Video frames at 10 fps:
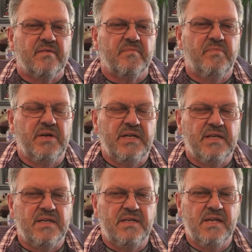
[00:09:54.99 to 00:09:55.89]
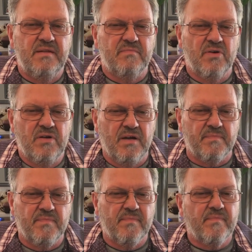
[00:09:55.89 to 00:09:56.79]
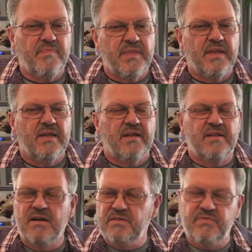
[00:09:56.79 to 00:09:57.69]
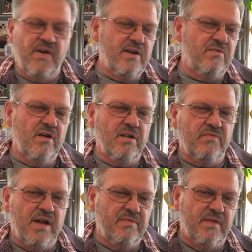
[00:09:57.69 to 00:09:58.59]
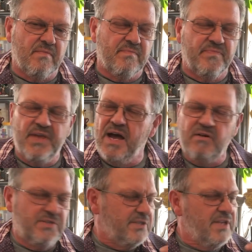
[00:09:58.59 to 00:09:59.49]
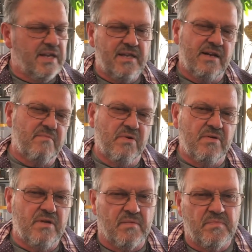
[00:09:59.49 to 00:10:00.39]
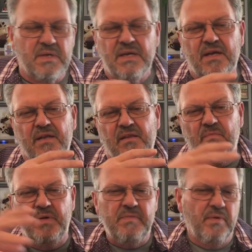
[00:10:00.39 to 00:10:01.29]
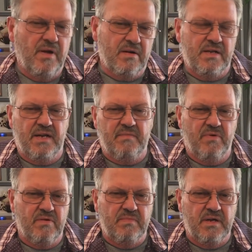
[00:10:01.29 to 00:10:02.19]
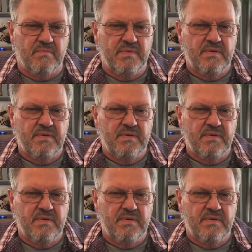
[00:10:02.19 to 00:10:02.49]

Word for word: but it didn't burn up. There's fire all around them. The house is not getting burned up. The people aren't getting burned up.